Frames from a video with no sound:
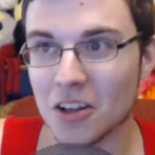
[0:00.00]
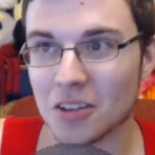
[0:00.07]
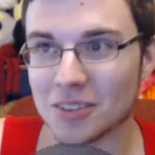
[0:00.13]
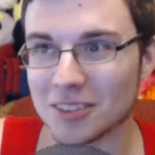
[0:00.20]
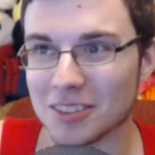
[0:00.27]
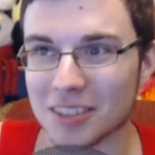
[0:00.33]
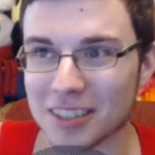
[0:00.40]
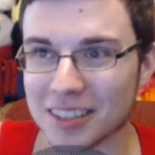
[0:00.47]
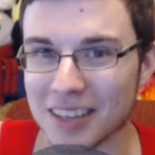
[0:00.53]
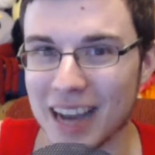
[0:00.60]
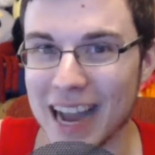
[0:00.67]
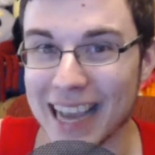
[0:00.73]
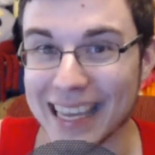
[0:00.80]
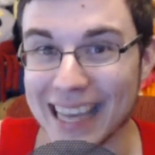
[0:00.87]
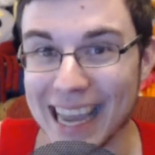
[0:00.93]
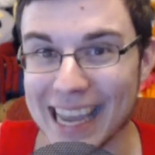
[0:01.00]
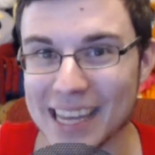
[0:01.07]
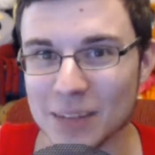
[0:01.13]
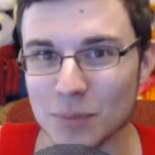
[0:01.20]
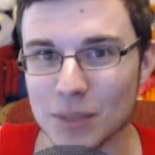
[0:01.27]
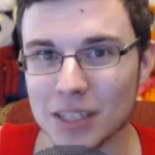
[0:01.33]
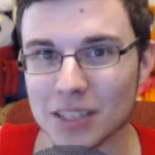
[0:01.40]
look, I
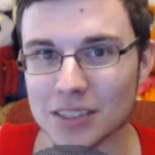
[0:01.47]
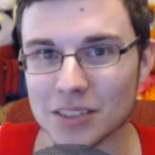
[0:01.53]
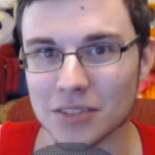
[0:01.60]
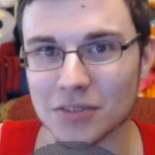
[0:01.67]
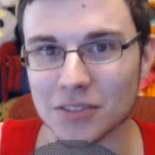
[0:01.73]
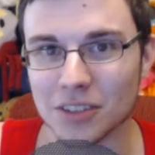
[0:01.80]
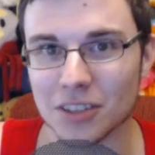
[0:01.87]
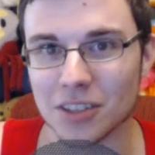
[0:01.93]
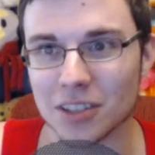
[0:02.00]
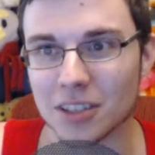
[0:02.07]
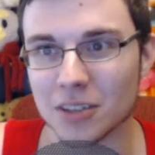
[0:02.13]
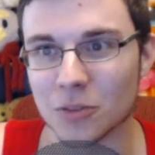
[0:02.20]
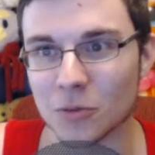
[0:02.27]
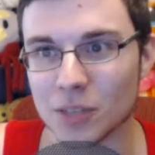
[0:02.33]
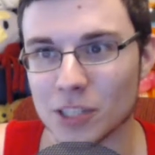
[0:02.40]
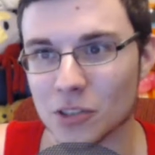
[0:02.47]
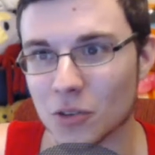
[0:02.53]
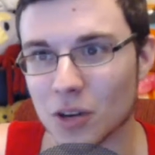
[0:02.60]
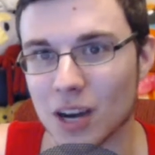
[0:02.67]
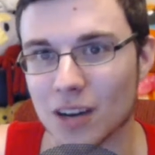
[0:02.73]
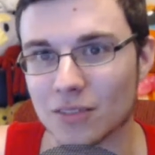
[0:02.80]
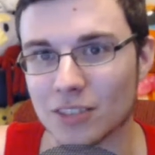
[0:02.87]
can't because of regional
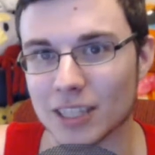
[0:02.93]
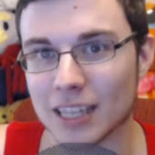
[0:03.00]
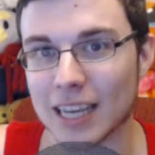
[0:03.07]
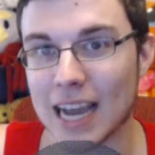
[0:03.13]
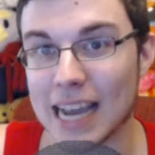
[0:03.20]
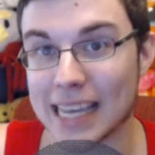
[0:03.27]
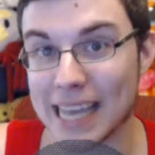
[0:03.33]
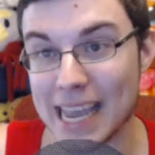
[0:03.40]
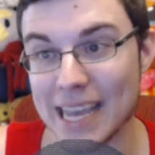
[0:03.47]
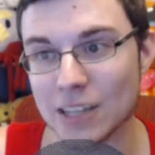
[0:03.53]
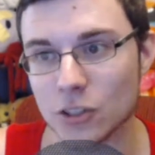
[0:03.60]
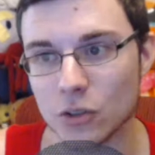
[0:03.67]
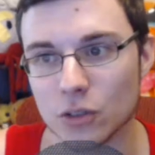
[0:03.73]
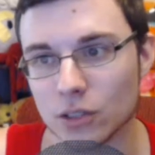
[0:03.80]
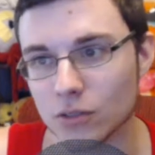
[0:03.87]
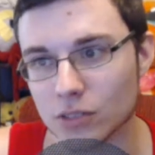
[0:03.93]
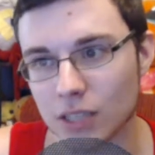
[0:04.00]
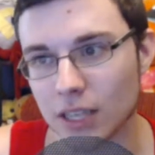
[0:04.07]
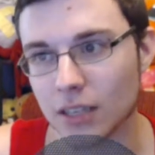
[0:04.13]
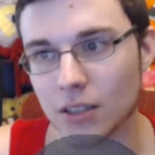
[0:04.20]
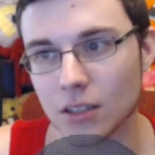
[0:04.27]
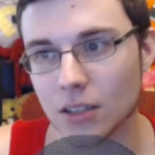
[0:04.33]
conflict. Like I can't do it. And he was
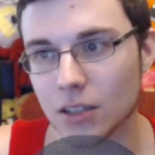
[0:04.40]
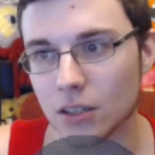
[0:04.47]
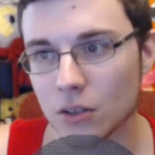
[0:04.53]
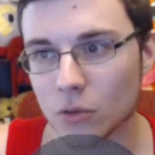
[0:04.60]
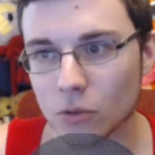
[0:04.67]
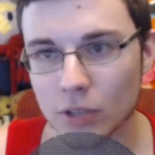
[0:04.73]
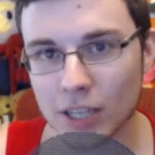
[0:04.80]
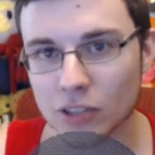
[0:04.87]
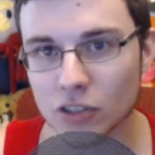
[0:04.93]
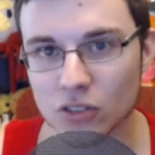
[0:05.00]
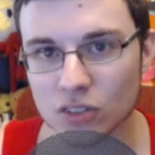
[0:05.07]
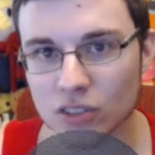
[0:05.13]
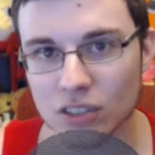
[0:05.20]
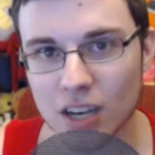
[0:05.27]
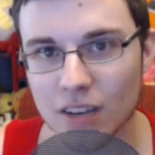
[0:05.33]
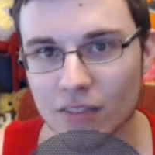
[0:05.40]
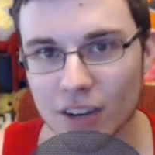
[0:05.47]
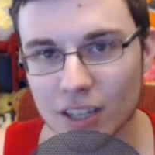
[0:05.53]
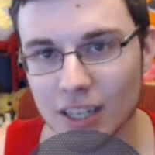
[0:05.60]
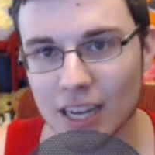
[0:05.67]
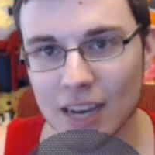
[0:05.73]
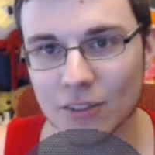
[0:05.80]
like, well, that's just not
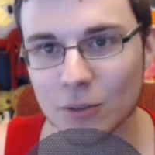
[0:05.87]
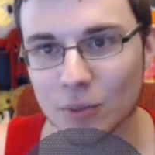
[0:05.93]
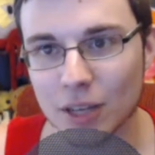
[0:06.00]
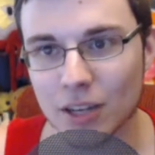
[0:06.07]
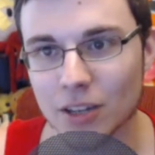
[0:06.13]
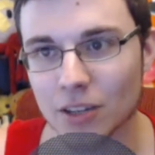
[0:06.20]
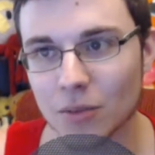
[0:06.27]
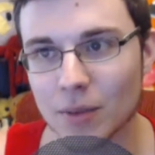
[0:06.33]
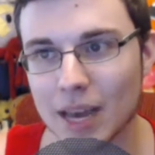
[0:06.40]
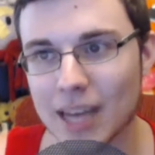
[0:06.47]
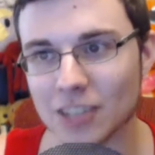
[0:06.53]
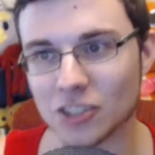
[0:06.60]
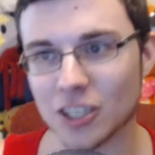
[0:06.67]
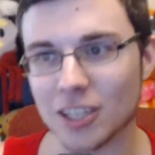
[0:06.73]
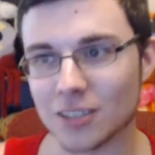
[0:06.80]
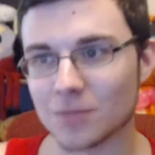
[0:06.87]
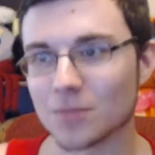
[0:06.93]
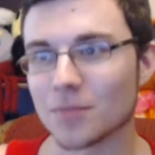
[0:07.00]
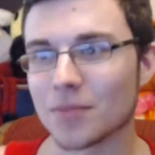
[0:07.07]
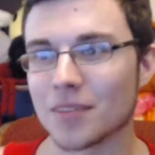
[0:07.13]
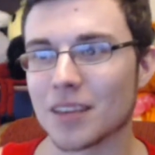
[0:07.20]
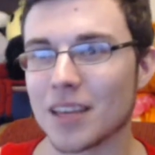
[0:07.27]
fair. Like I have to play another match. And
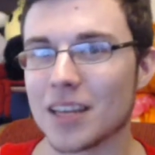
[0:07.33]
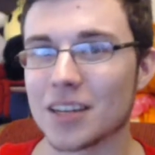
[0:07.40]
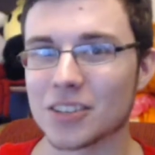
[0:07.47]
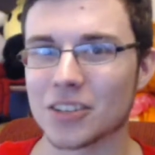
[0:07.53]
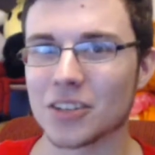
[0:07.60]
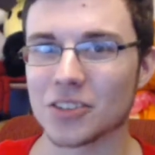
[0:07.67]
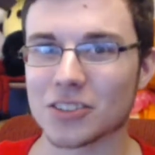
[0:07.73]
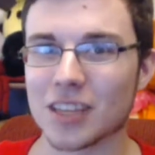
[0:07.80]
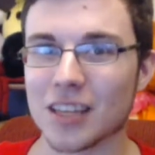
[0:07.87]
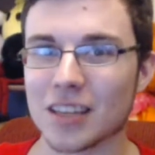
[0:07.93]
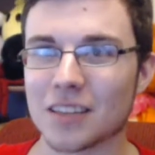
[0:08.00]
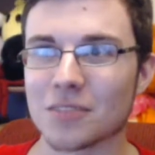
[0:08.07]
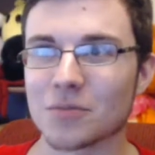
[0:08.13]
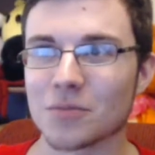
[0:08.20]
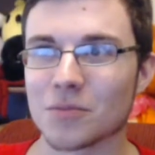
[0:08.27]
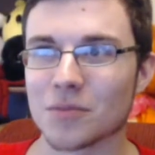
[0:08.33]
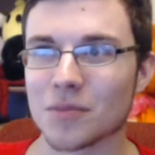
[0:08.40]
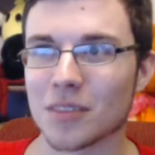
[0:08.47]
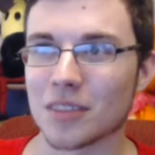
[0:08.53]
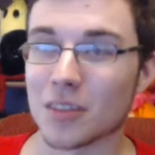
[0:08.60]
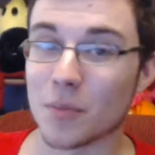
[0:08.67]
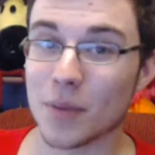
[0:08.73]
he doesn't understand that
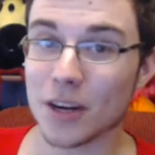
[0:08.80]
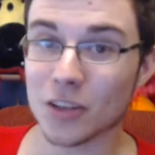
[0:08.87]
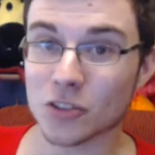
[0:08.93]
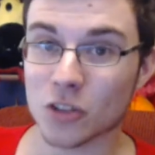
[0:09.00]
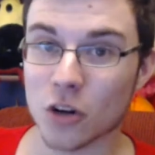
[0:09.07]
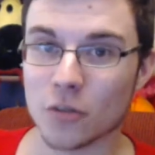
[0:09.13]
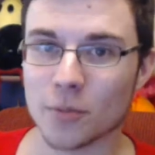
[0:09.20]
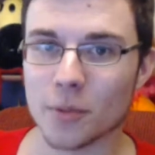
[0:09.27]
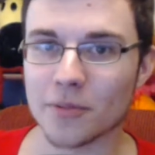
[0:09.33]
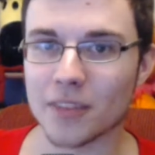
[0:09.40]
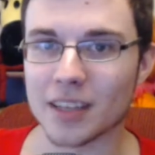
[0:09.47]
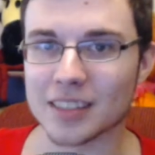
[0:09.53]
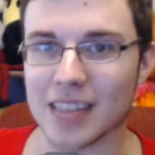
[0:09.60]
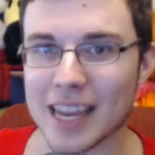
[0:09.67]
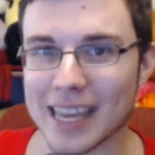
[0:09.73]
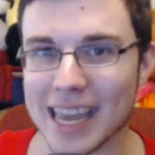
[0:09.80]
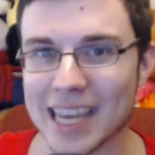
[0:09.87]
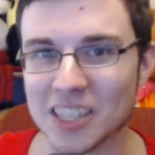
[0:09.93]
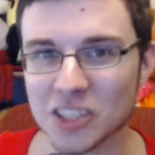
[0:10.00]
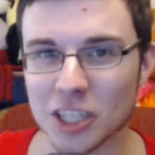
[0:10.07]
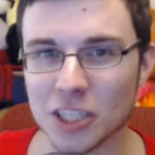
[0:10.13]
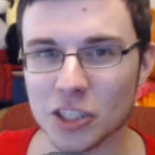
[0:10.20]
the bigger scope of things, I
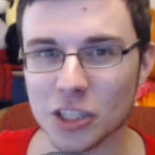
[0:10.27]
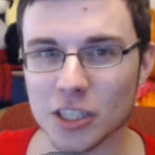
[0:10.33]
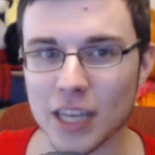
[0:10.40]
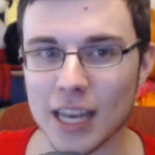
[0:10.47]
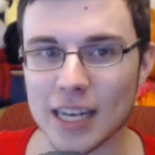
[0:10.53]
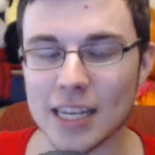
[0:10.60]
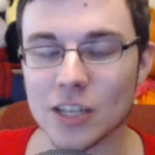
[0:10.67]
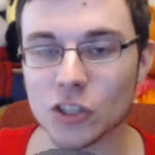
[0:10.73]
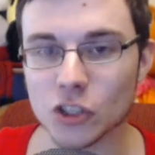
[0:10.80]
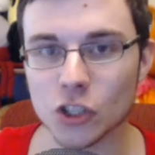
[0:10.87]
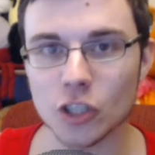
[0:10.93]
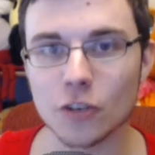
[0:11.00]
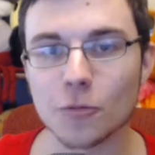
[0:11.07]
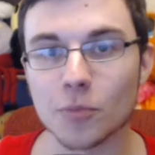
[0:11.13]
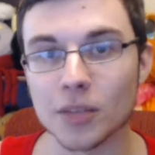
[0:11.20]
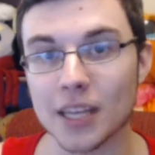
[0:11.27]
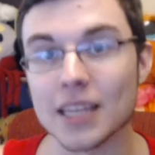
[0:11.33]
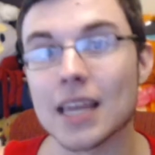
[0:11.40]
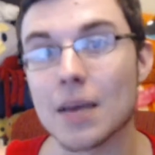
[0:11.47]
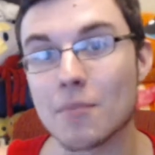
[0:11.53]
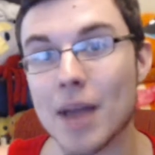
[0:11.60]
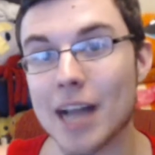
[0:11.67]
can't change it, and he shouldn't have played
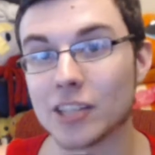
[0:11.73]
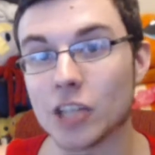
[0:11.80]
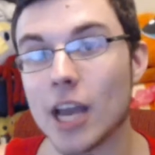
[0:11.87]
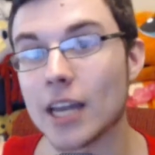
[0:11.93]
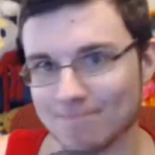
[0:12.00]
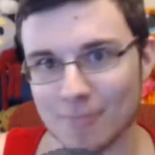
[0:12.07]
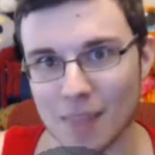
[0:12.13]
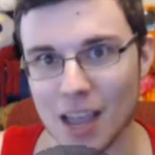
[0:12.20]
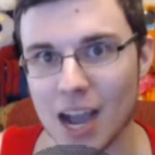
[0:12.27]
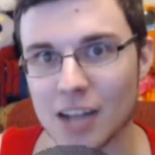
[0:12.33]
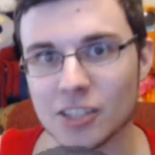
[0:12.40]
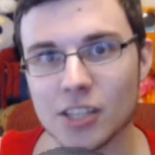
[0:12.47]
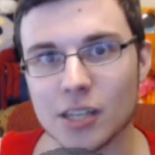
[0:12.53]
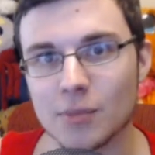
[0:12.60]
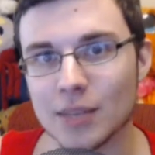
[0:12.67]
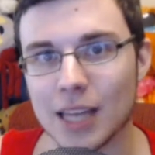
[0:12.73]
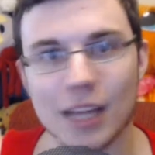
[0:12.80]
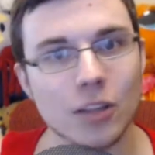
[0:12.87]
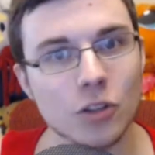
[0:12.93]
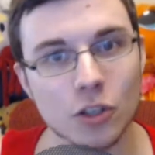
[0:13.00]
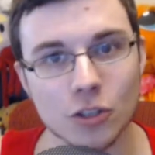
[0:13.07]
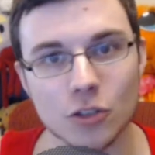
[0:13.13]
that match anyway. I just had to be
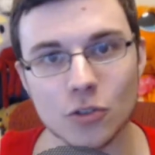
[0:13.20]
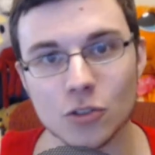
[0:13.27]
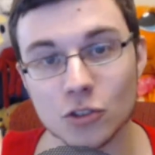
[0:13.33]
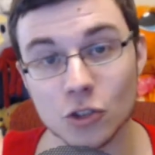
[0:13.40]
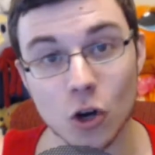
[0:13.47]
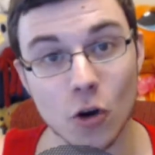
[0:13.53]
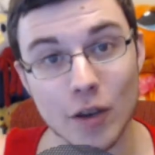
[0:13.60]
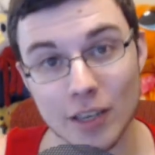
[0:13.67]
like, look, dude, sorry,